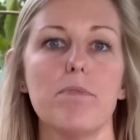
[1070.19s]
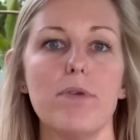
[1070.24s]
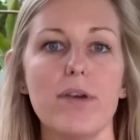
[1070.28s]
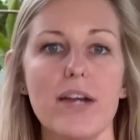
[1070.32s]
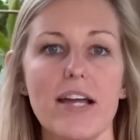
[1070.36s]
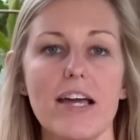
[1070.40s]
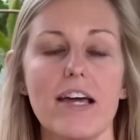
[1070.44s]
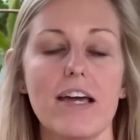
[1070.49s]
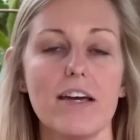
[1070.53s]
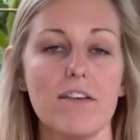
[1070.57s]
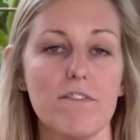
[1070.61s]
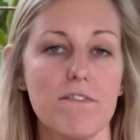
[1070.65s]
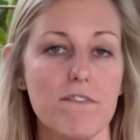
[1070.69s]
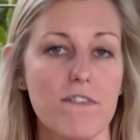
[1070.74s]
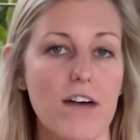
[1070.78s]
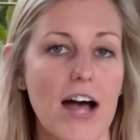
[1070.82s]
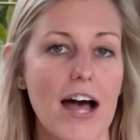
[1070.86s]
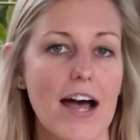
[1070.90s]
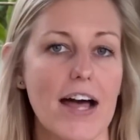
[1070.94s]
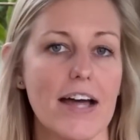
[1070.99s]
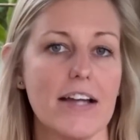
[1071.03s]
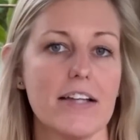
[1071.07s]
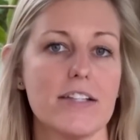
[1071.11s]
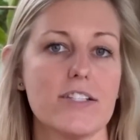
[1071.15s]
pretty
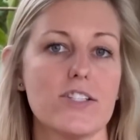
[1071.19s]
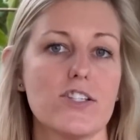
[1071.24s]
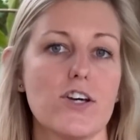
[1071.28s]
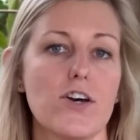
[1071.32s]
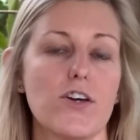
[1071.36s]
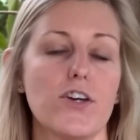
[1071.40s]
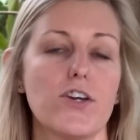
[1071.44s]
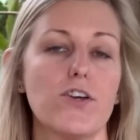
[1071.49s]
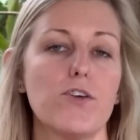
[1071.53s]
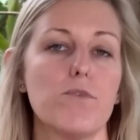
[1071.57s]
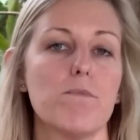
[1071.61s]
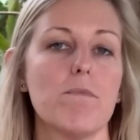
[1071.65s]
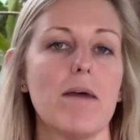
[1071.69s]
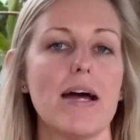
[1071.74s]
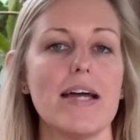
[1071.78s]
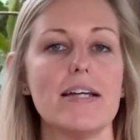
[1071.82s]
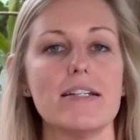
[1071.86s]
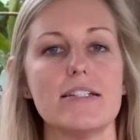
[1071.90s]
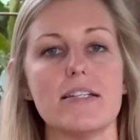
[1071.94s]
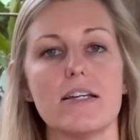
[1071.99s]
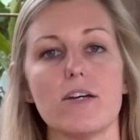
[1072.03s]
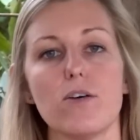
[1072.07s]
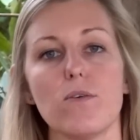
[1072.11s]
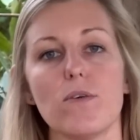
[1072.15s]
confined, so you
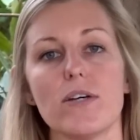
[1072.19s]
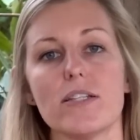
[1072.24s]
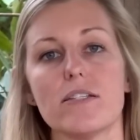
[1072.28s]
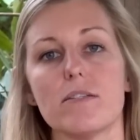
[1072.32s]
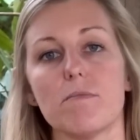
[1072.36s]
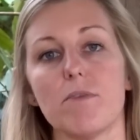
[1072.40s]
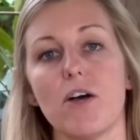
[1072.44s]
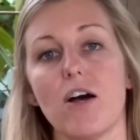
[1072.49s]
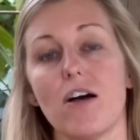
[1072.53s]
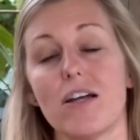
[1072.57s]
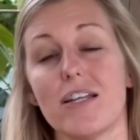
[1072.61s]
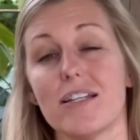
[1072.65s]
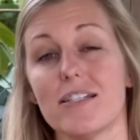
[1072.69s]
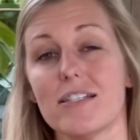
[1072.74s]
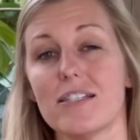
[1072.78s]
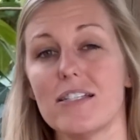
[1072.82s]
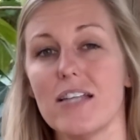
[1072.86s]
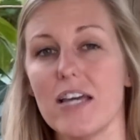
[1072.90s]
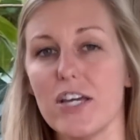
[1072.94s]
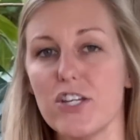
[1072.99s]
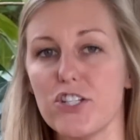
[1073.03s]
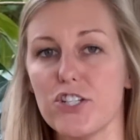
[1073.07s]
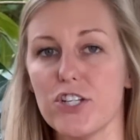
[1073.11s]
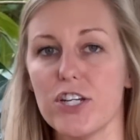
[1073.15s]
might deal with some
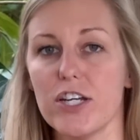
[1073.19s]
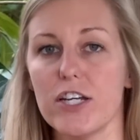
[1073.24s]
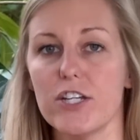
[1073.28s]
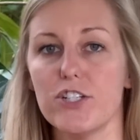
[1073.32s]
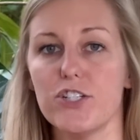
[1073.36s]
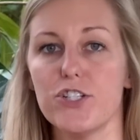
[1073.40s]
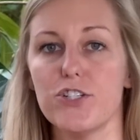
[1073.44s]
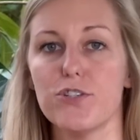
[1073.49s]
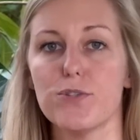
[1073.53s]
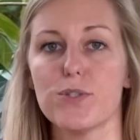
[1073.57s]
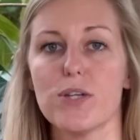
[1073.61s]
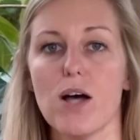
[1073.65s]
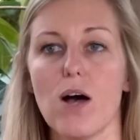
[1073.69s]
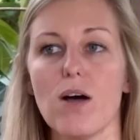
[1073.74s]
condensation issues.